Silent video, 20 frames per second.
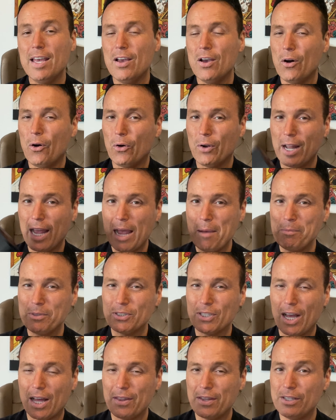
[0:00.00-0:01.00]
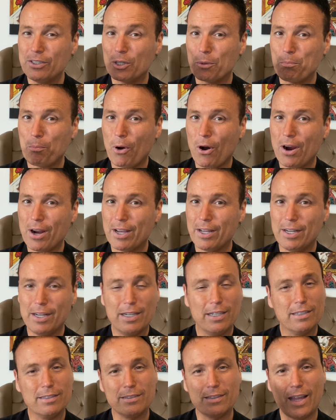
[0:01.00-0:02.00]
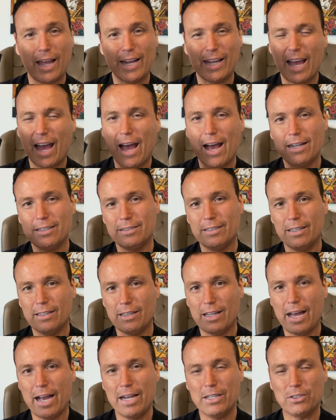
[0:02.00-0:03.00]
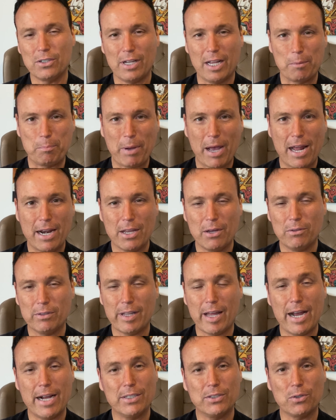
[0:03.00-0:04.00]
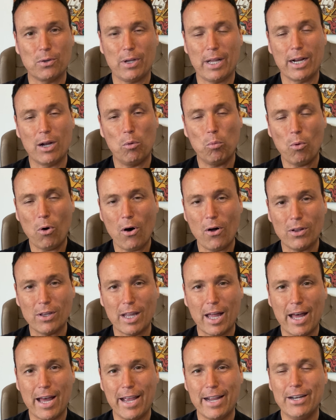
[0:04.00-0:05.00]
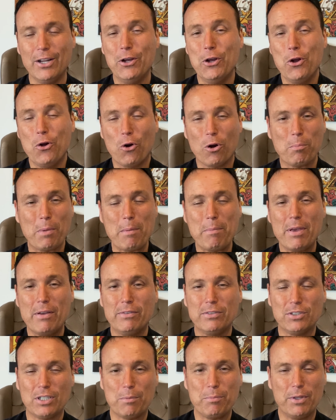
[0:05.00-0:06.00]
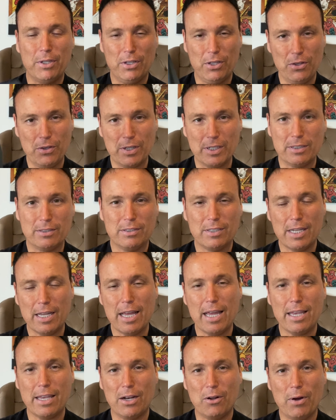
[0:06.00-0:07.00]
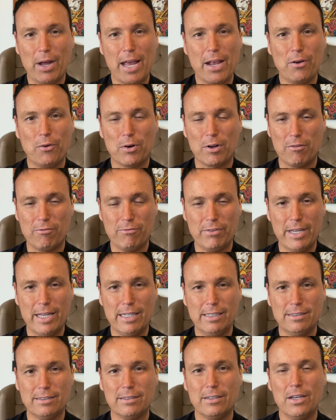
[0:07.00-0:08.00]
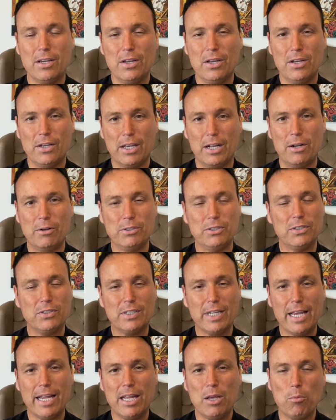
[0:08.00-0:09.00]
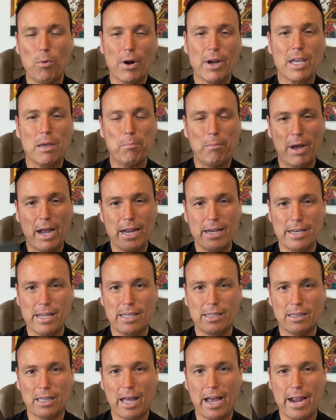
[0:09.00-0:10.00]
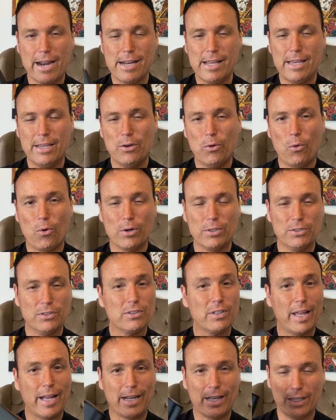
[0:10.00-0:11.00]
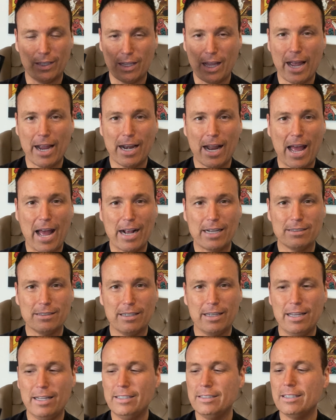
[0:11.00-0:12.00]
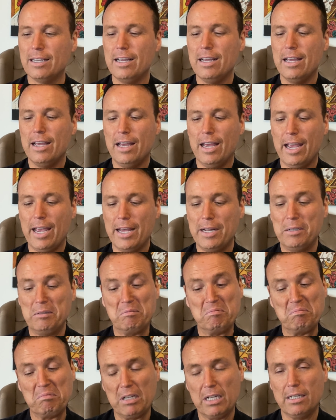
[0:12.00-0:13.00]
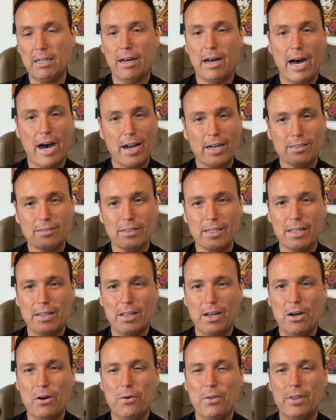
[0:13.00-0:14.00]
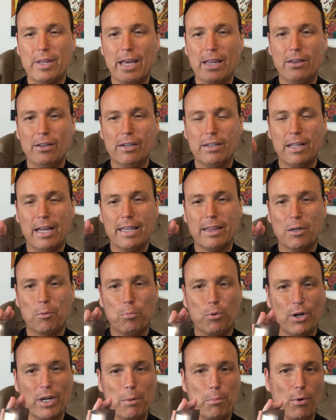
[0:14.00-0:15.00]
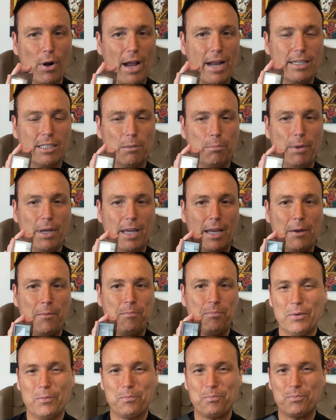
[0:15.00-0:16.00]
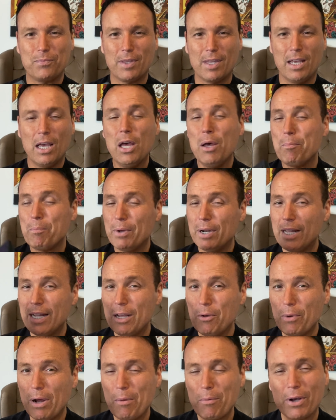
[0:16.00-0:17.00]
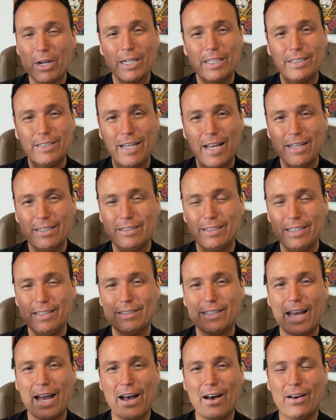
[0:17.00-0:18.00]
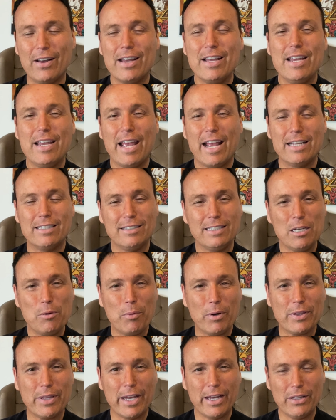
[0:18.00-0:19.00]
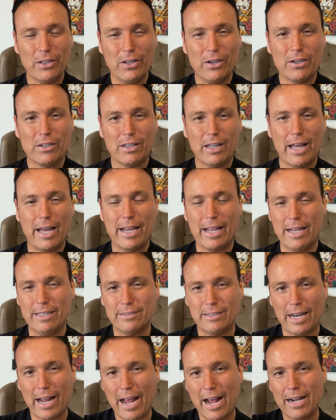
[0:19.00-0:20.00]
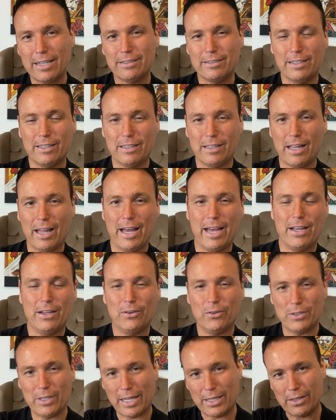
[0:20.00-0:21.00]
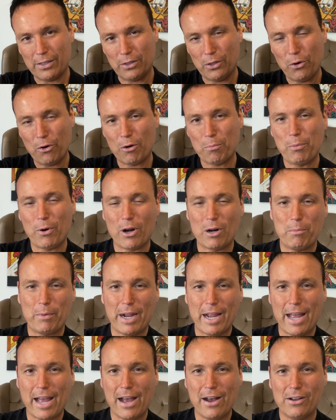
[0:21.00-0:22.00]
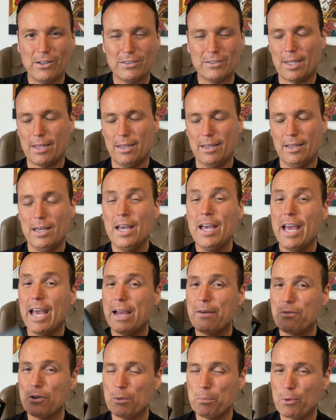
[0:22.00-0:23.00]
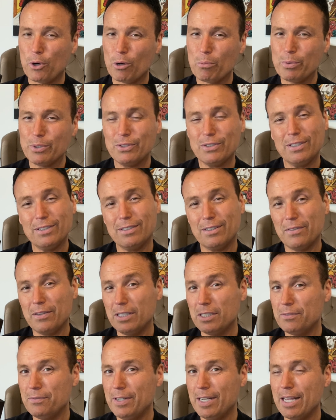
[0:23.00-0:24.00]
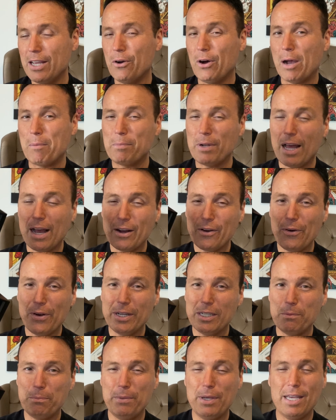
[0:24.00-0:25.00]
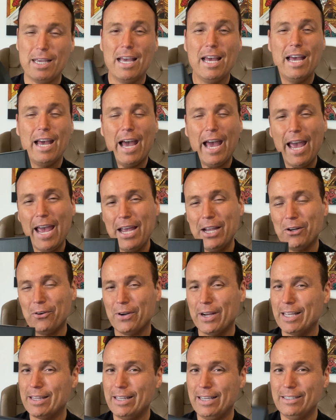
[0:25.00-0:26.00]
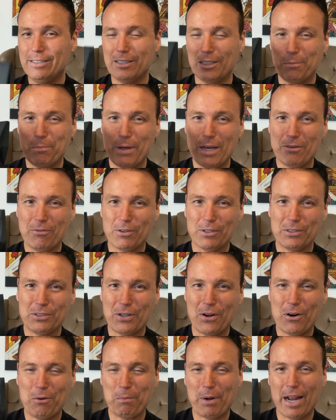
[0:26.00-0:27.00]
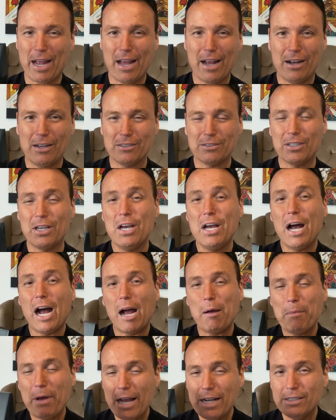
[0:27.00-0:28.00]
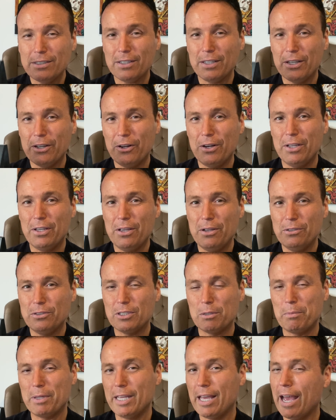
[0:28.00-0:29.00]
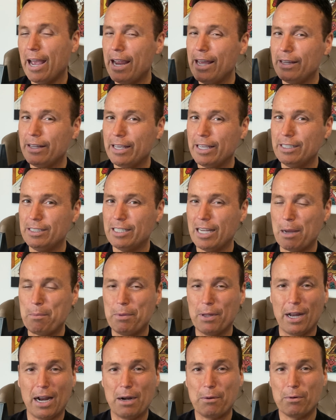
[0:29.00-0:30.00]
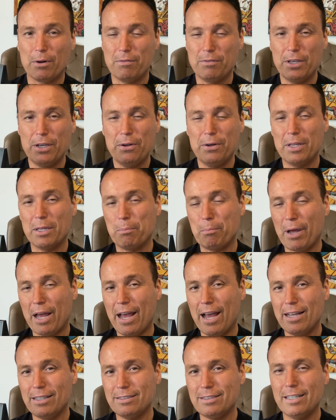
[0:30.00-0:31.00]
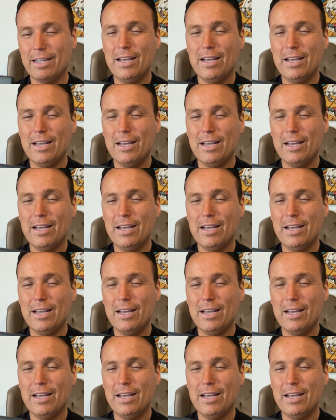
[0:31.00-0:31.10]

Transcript: On Amazon, these are marketed as like accent lights or like patio lights or like a wall light, or maybe even something that you can just, you know, hang on a fence, you know, just anywhere you might need lighting or just like a light accent. And honestly though, they look like they're pretty bright to me. But anyway, we're going to test these out and see what they look like as an accent light on like the lower part of my house. And for the purposes of this video, I'm not going to be anchoring these in the Bedford stone of my house. I'm actually going to use some of the alien tape that I reviewed in the past.